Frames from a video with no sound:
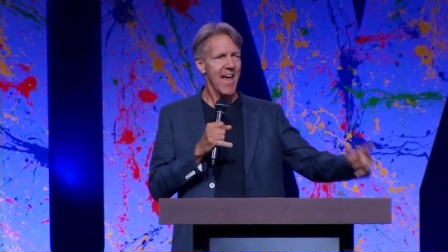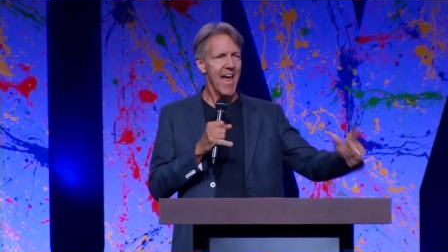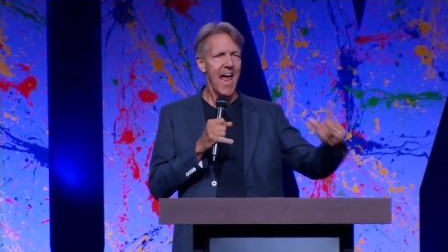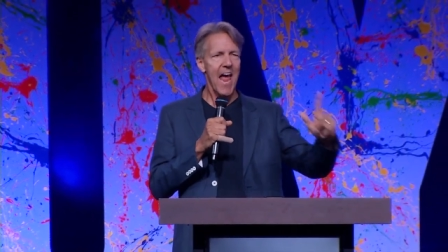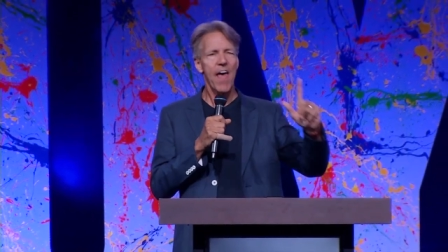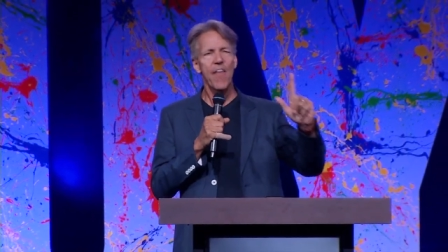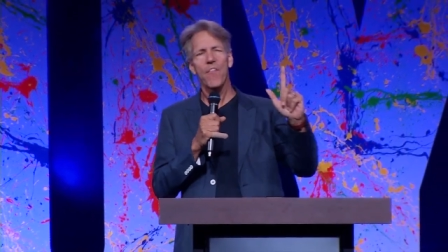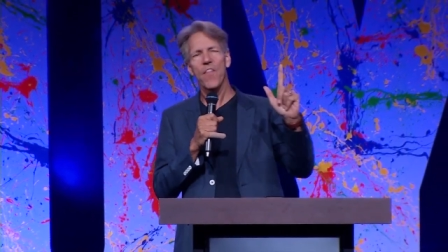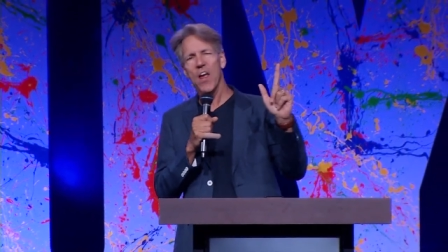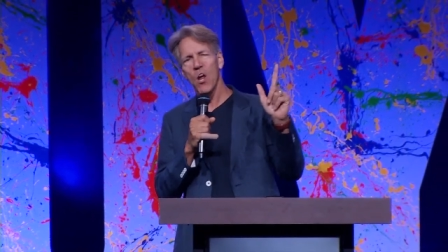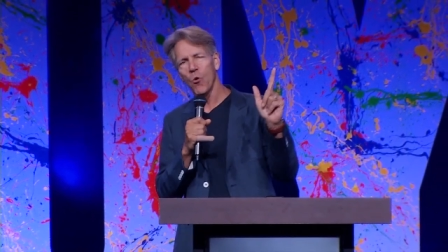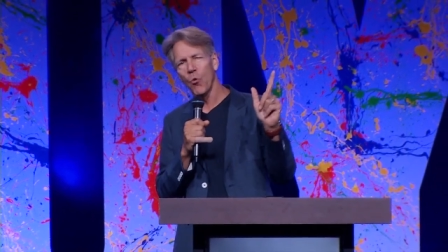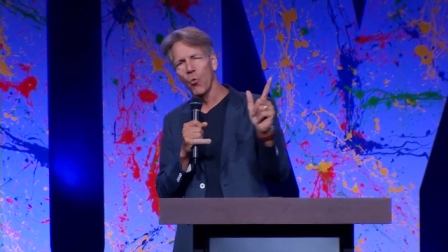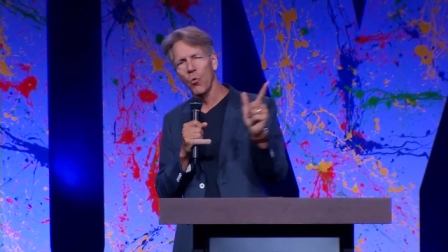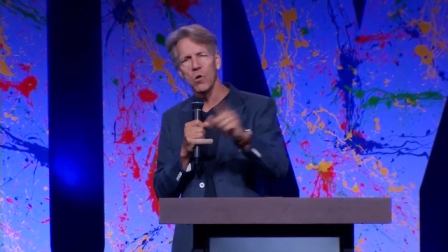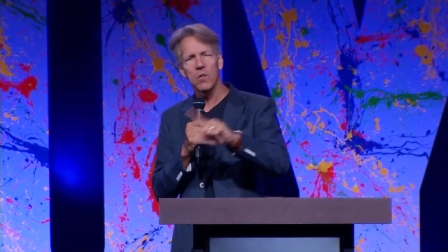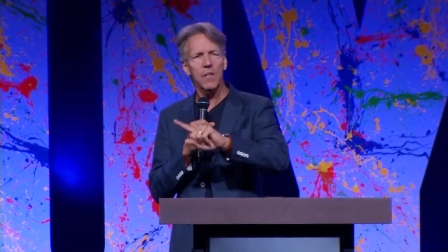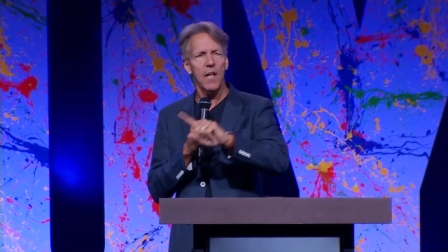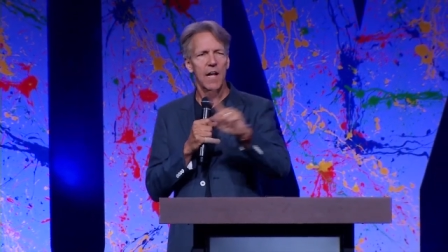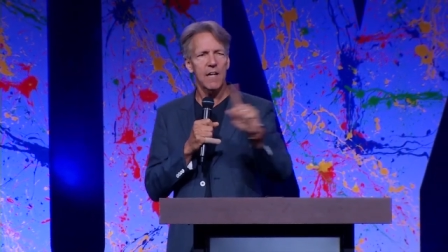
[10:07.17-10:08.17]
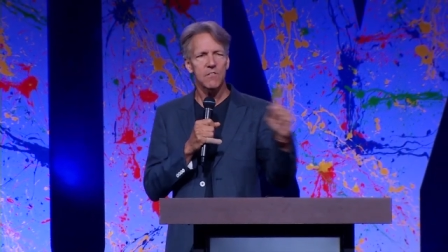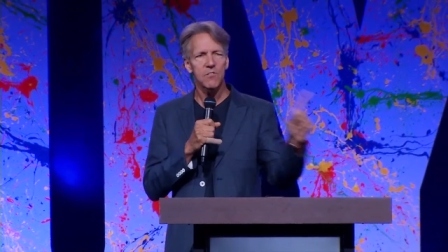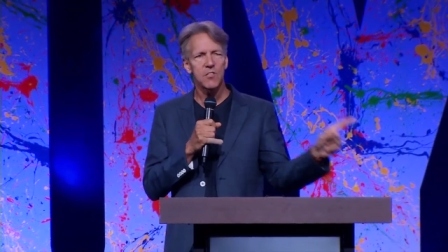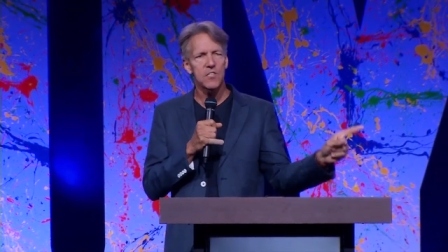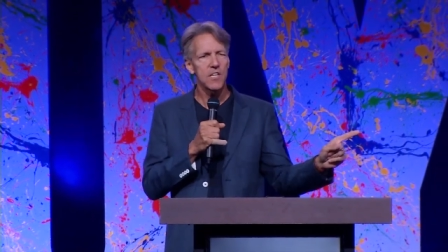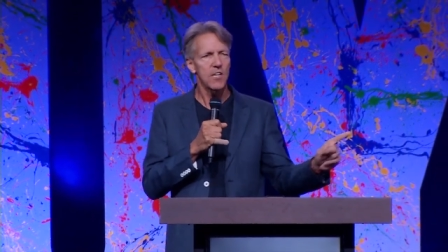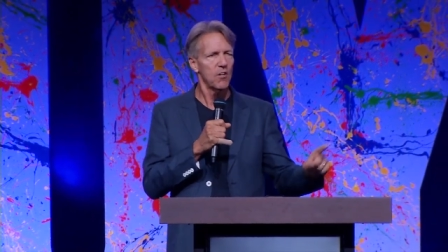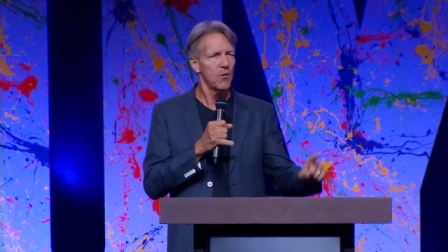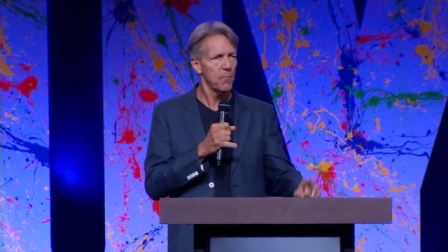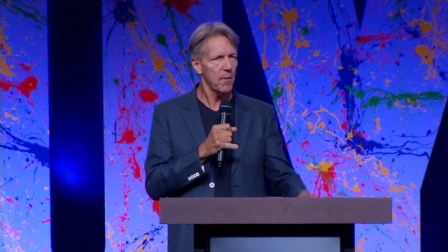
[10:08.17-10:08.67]
and they will not
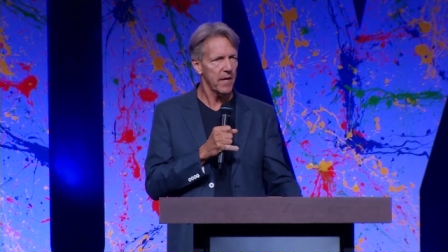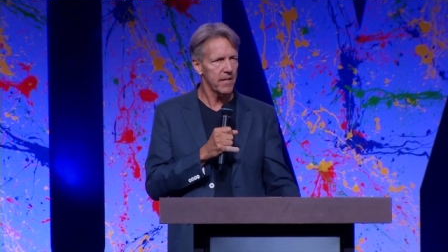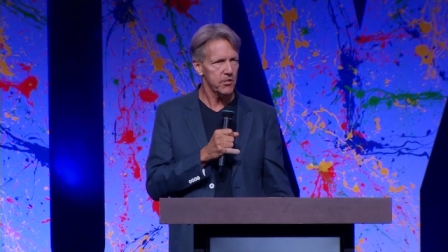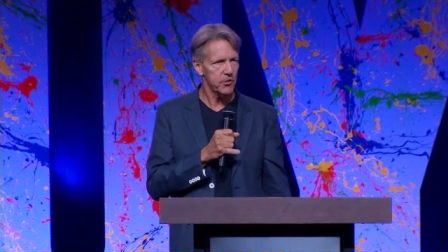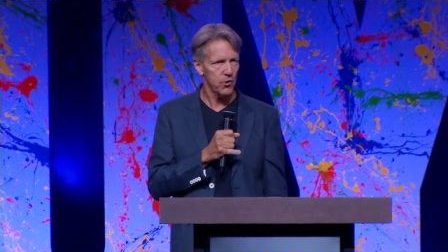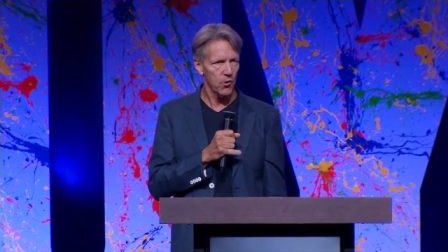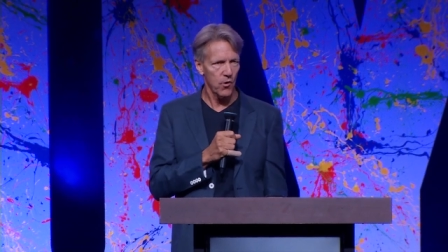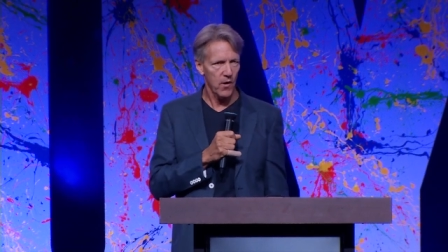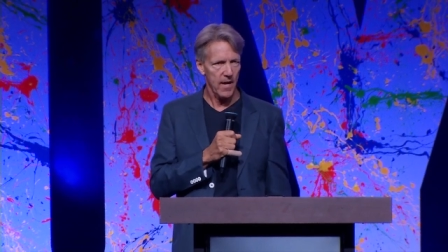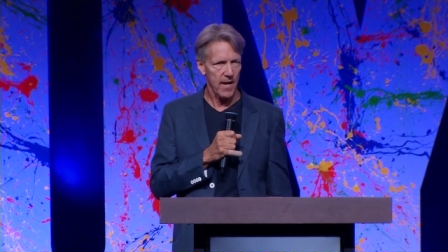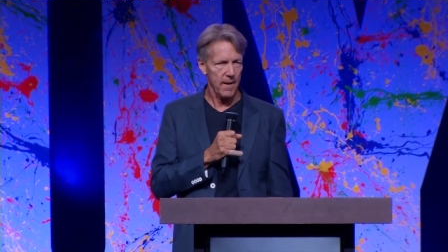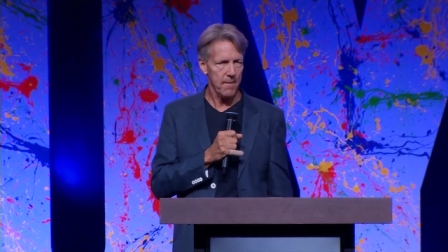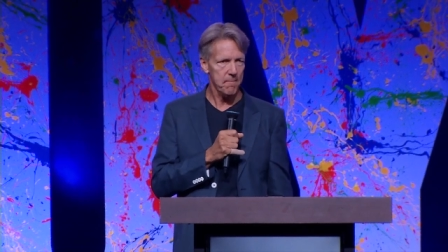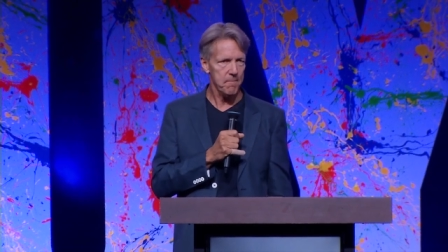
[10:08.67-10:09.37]
steal my joy.